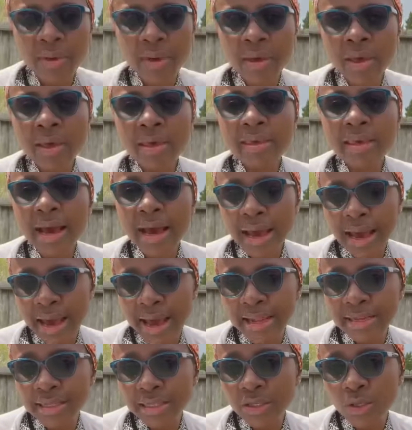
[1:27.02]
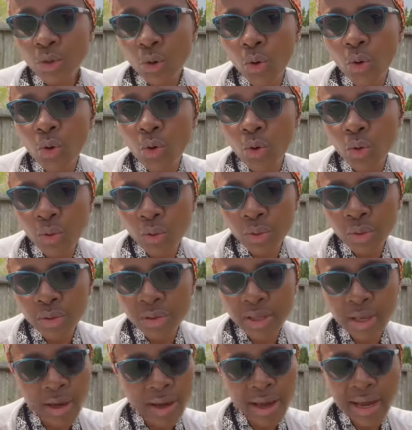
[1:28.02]
your garden
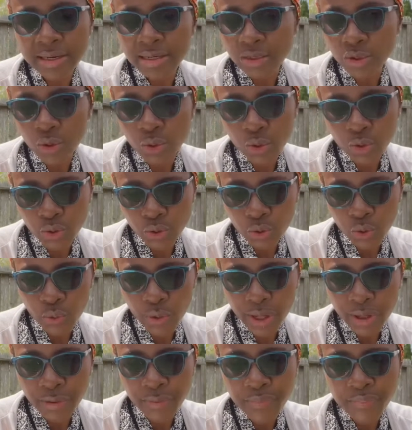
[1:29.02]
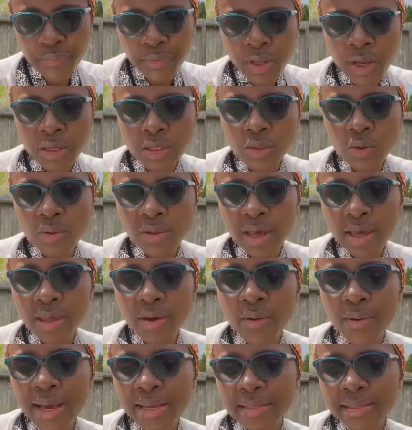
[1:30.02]
your garden no go do well. So now
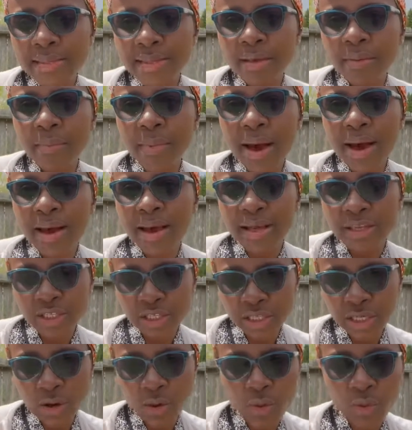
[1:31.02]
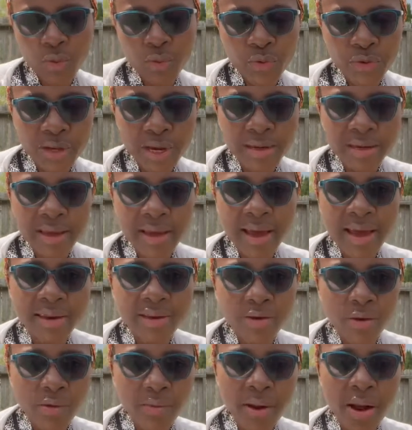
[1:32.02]
you are say ma can share the kind
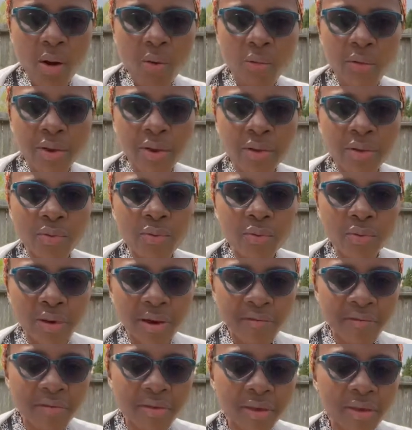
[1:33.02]
of ground way una fit